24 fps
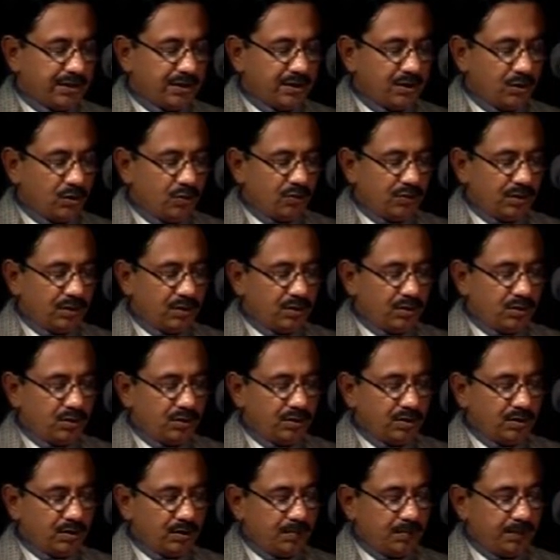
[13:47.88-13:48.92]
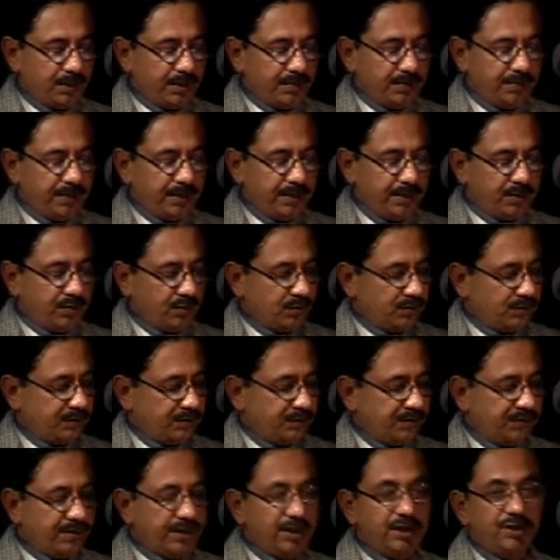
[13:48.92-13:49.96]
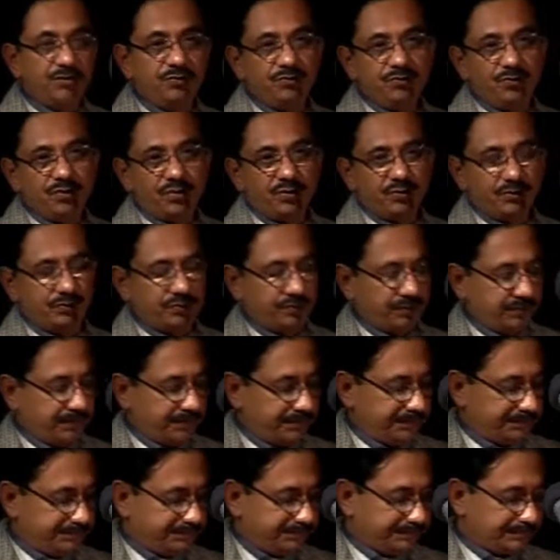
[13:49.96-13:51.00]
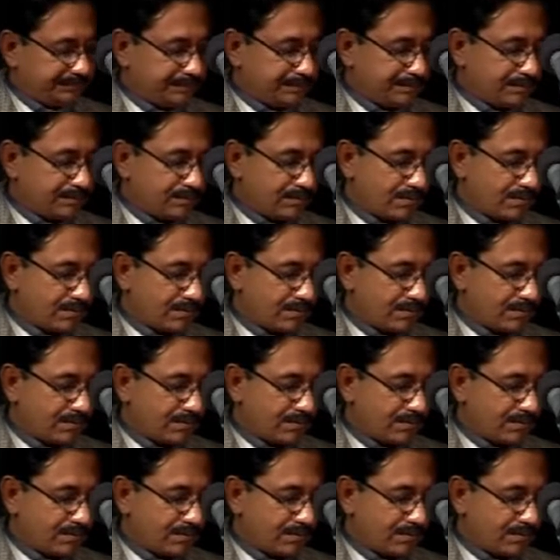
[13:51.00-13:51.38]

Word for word: towards an overall upliftment of the village folks.